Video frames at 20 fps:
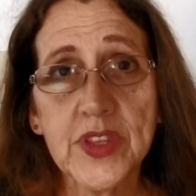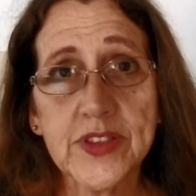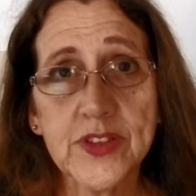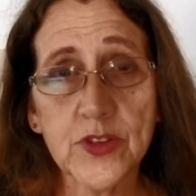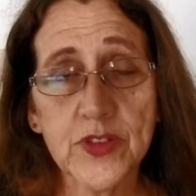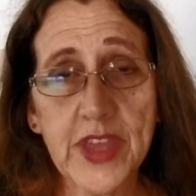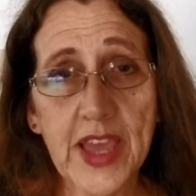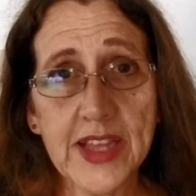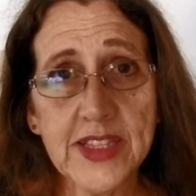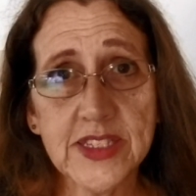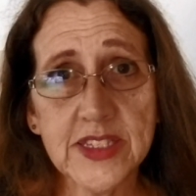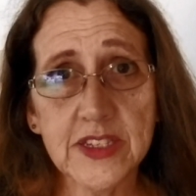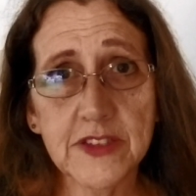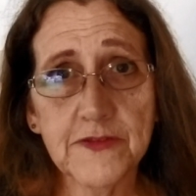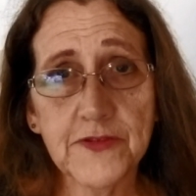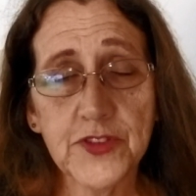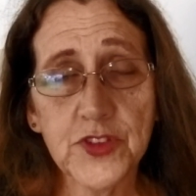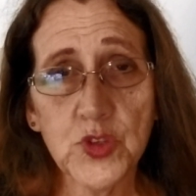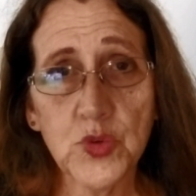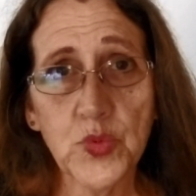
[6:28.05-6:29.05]
So that's
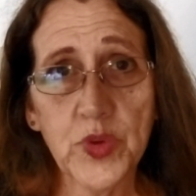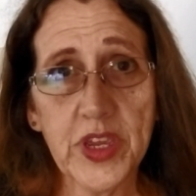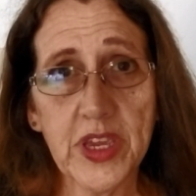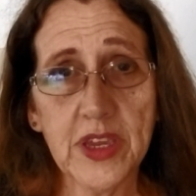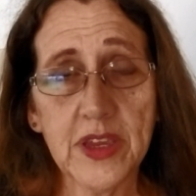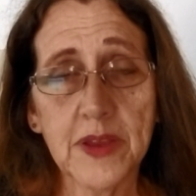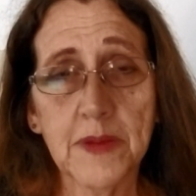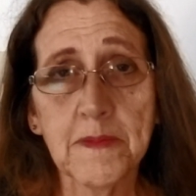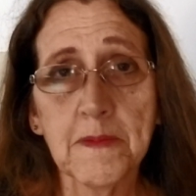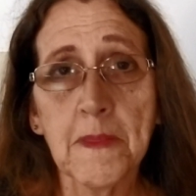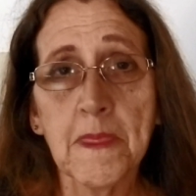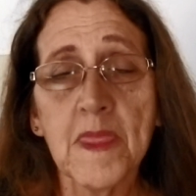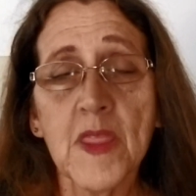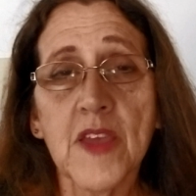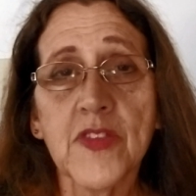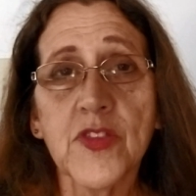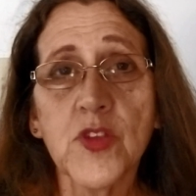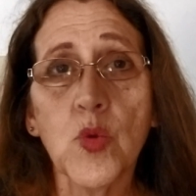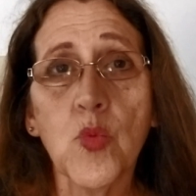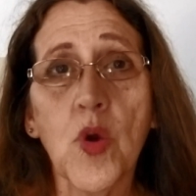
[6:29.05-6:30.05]
it for the week.
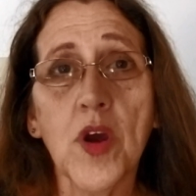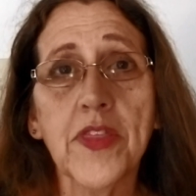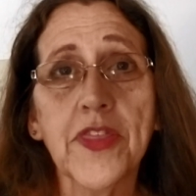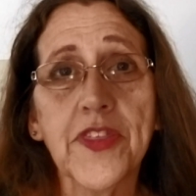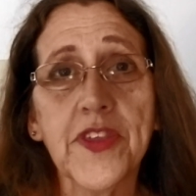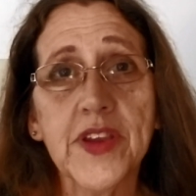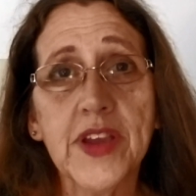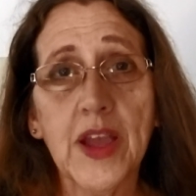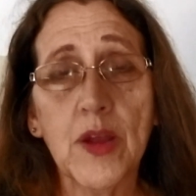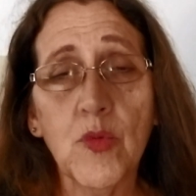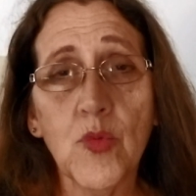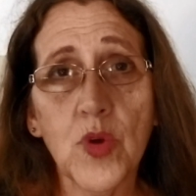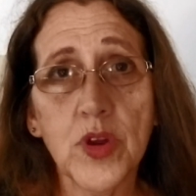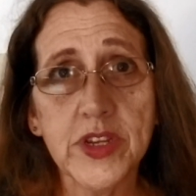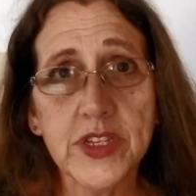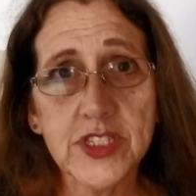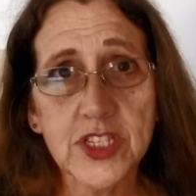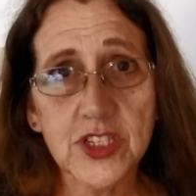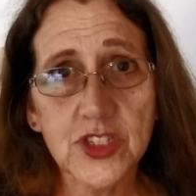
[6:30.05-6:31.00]
The one thing I wanted